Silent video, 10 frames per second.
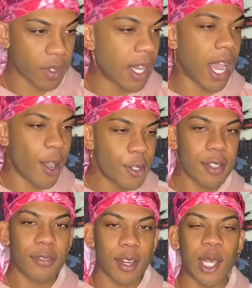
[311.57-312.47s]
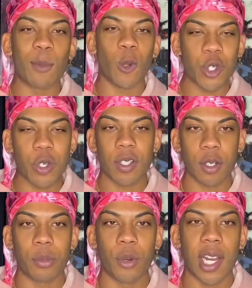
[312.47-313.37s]
And I was a very emotional
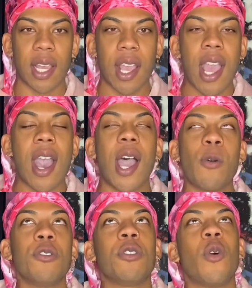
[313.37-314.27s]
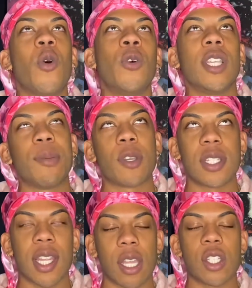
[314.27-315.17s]
little boy. Like, I went through the whole emo
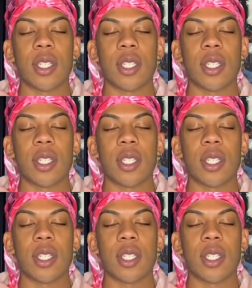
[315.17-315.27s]
stage.